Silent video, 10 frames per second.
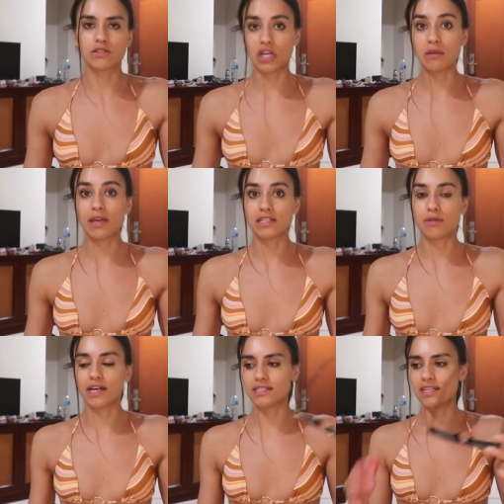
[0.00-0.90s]
cheap piece of
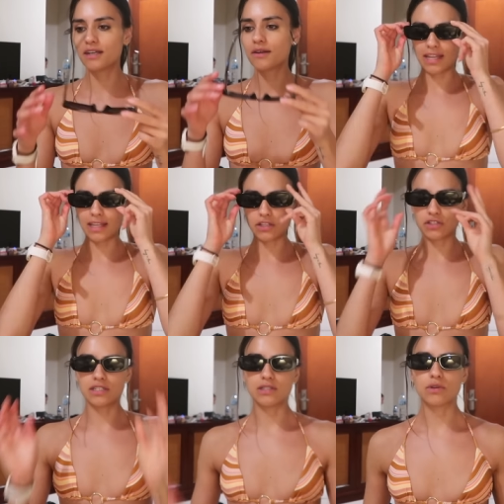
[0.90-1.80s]
plastic, and he
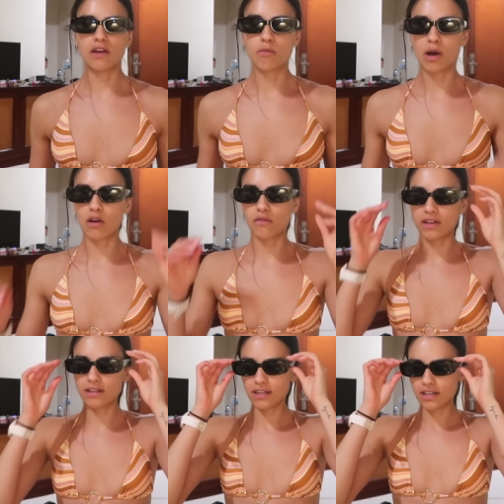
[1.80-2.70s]
literally just wouldn't have a bar of
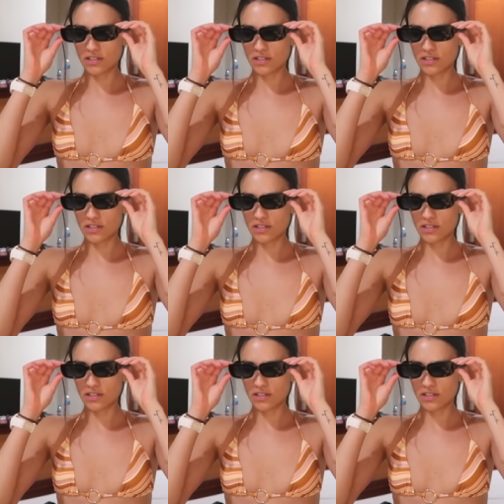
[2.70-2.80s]
it.